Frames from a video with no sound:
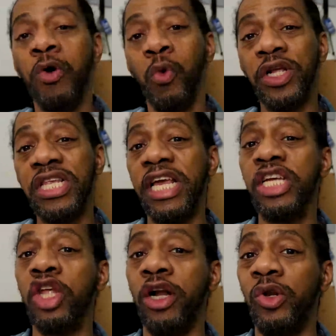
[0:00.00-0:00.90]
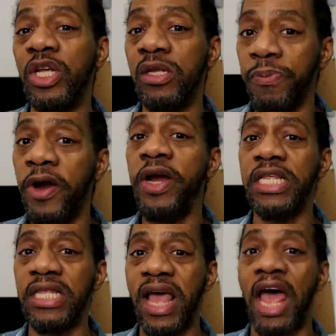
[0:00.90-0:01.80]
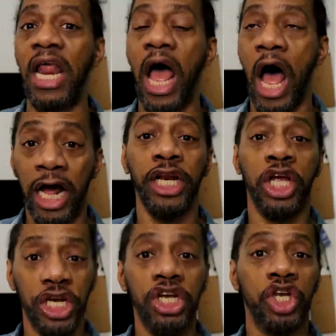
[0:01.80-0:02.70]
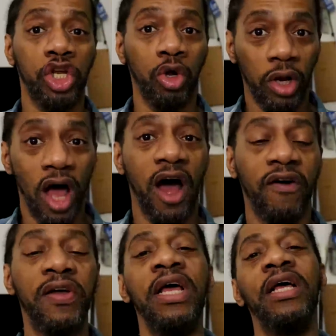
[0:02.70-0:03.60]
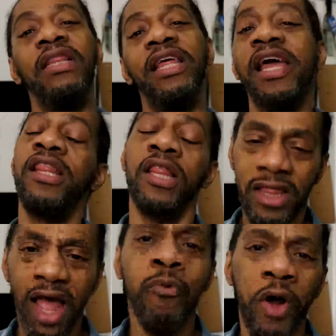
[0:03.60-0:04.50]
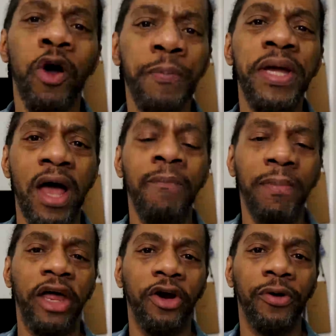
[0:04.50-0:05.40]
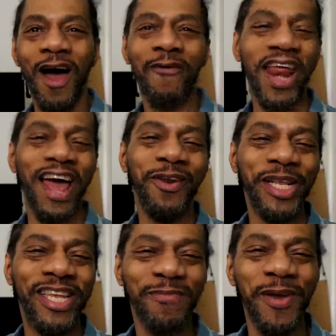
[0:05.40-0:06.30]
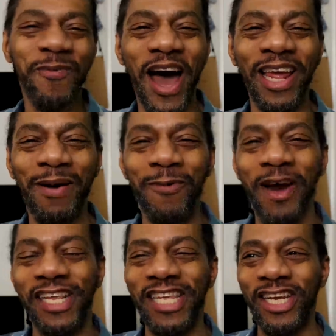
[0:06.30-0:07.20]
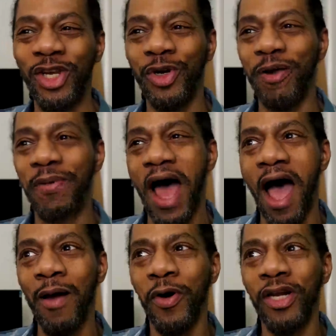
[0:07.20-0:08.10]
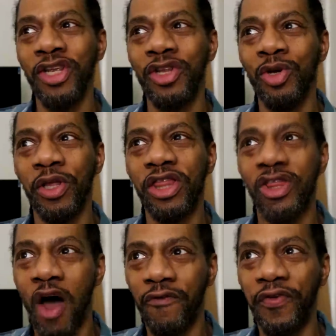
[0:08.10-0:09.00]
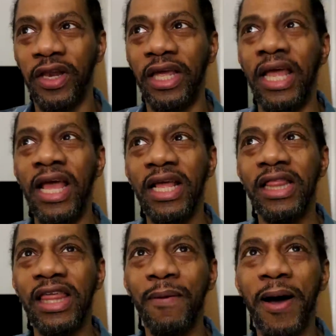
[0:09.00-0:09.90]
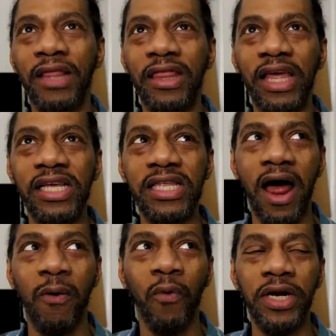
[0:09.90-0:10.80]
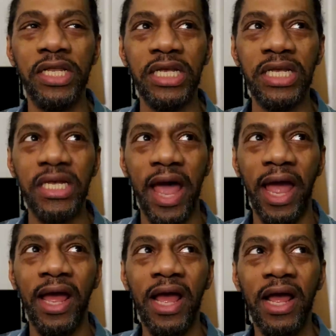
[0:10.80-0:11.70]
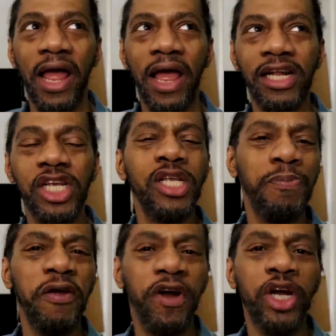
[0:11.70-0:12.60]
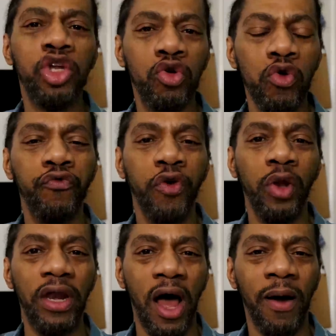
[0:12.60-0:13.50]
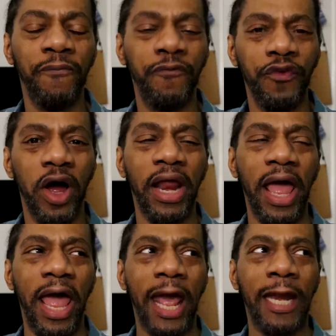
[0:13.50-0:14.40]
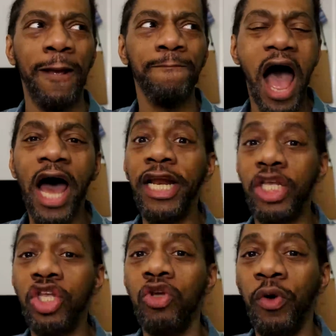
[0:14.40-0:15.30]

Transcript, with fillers: Once they start to experience that unconditional love, then they will become better. All right, I know it took me a while to come around to this trend, but I wanted to do it thoughtfully think about the things that I wanted to say, and just be very truthful and upfront and honest